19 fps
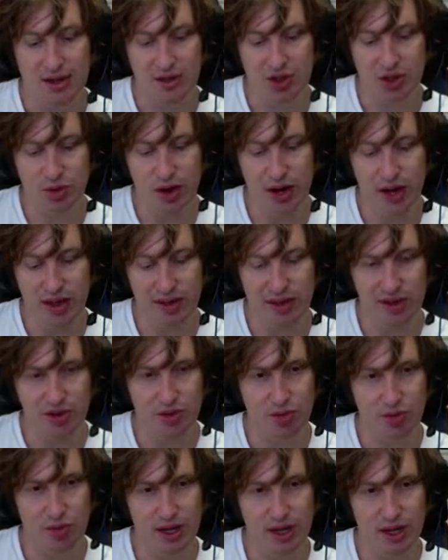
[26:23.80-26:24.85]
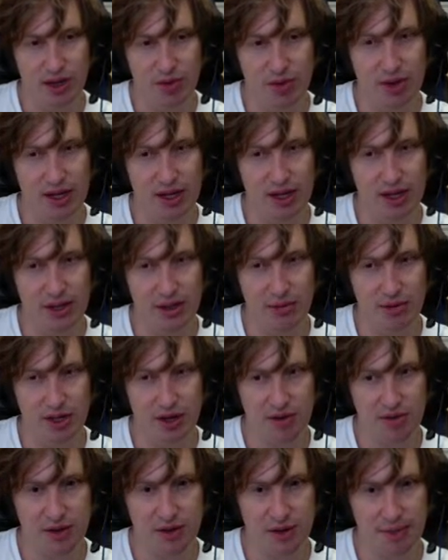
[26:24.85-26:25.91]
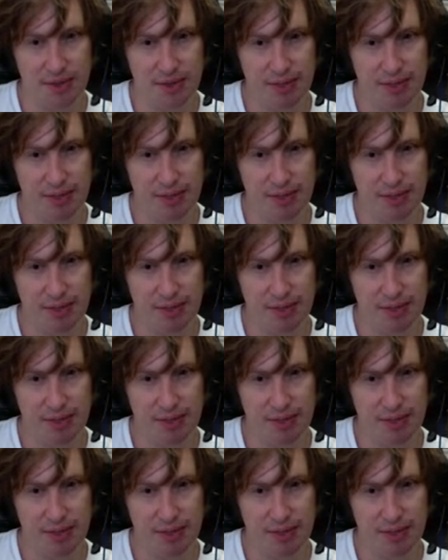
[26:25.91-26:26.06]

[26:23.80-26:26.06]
do anything to really humiliate themselves.